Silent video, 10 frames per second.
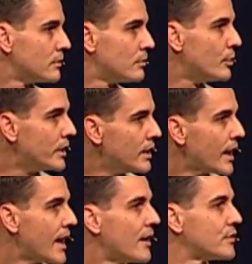We
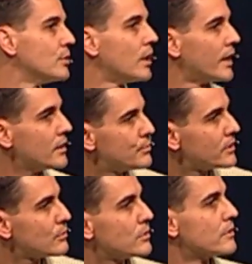have to line up
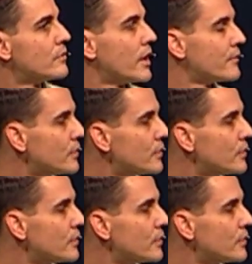with the Word of God. If